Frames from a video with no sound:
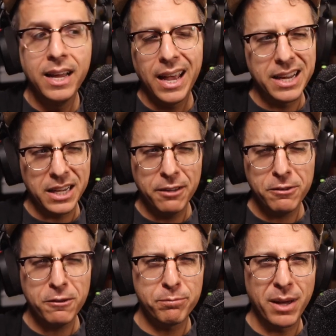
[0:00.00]
And if
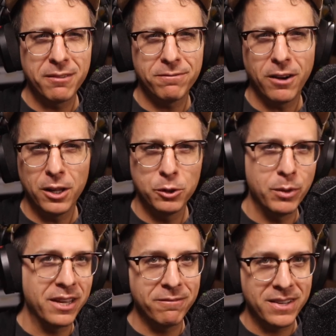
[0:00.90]
you've been
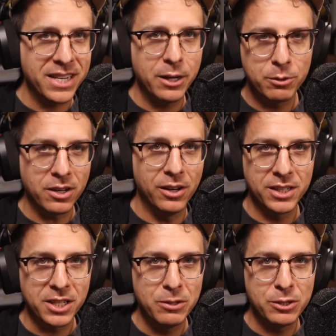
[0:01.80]
following videos on
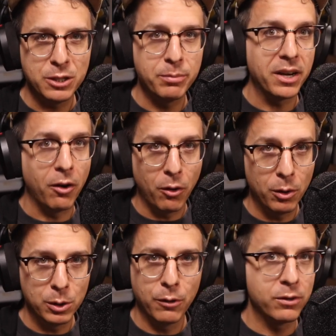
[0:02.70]
YouTube at
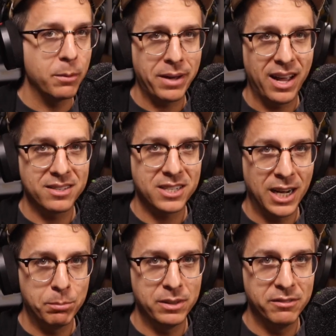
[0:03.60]
all over the past
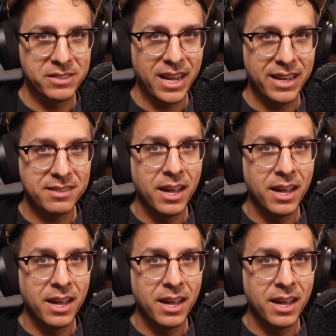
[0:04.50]
couple of days,